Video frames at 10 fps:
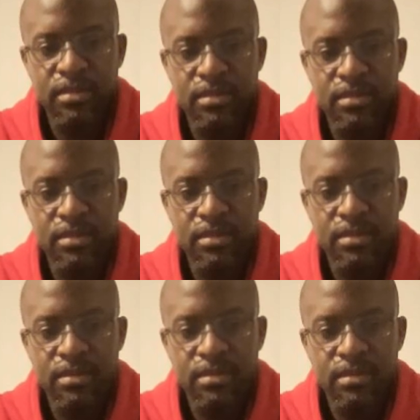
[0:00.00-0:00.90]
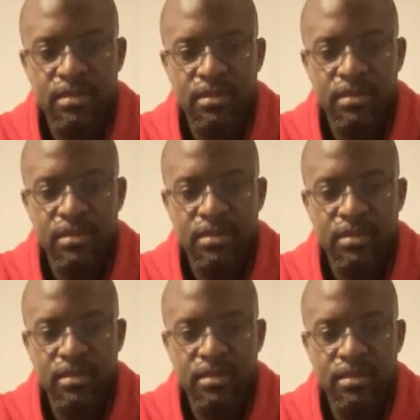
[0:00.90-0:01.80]

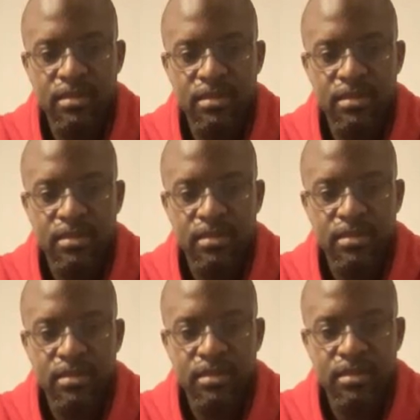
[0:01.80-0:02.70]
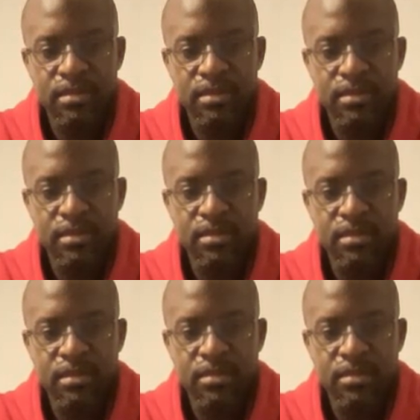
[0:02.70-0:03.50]
This person isn't speaking.